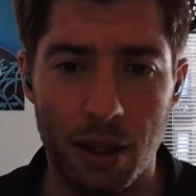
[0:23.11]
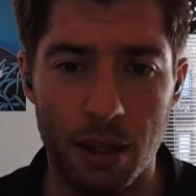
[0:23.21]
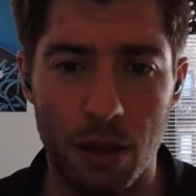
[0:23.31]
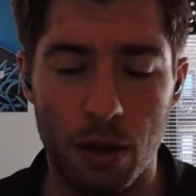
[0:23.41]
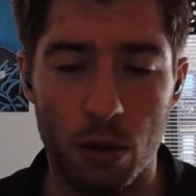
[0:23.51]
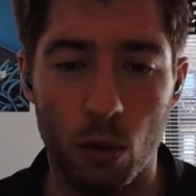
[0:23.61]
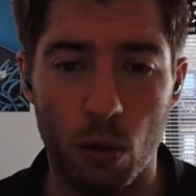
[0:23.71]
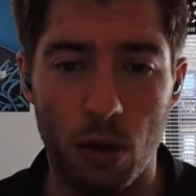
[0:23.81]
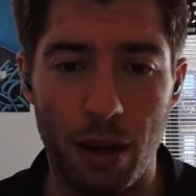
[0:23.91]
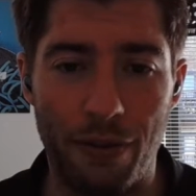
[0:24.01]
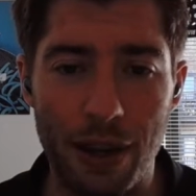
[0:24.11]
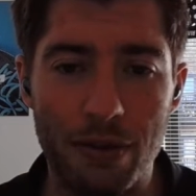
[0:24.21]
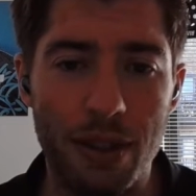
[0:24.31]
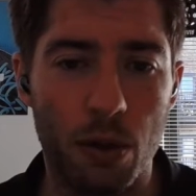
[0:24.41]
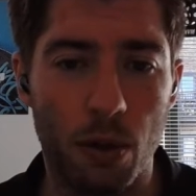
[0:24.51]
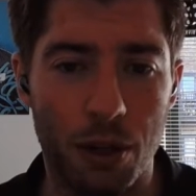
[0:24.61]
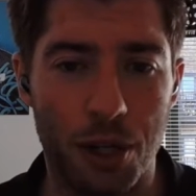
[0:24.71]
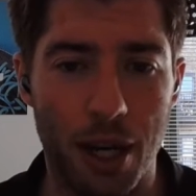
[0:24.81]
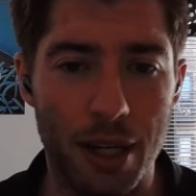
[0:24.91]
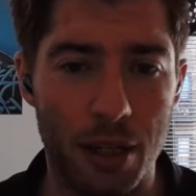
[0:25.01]
you're effectively trying to
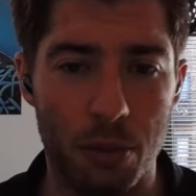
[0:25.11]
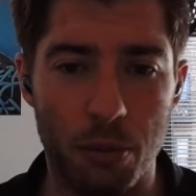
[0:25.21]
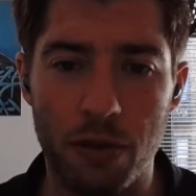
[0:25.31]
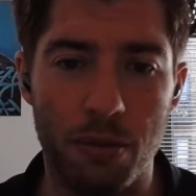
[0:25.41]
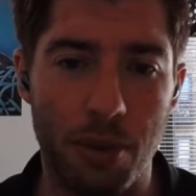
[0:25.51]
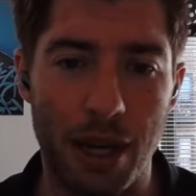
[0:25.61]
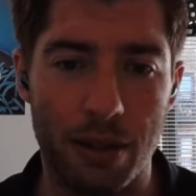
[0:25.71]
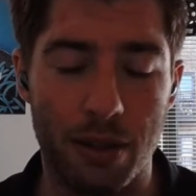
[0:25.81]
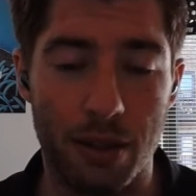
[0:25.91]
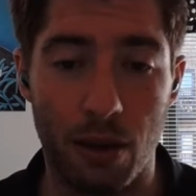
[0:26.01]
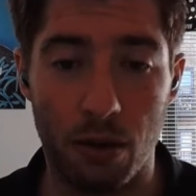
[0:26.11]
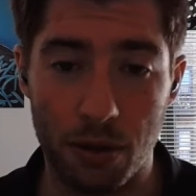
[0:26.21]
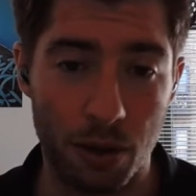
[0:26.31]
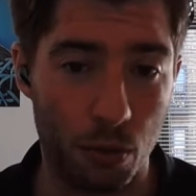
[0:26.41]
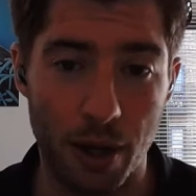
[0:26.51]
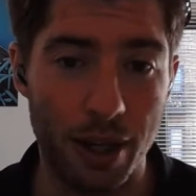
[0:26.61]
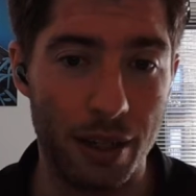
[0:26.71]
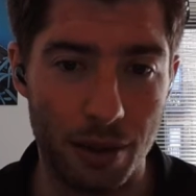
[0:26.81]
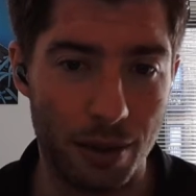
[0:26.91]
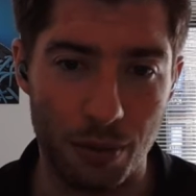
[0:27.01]
change movement patterns that are
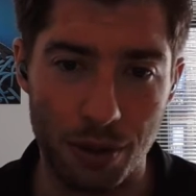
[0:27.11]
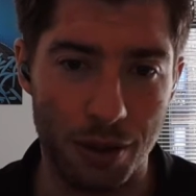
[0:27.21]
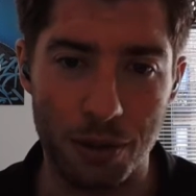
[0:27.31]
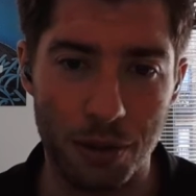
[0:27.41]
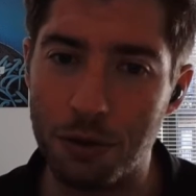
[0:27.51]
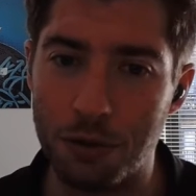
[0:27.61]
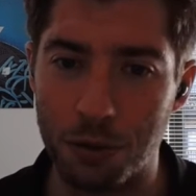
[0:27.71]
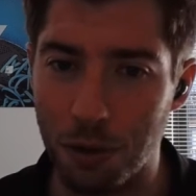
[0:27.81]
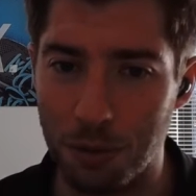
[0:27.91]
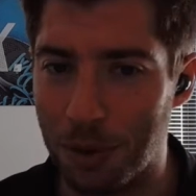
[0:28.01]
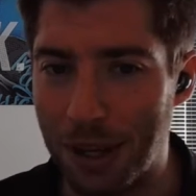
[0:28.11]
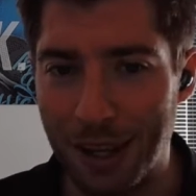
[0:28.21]
ingrained within you from,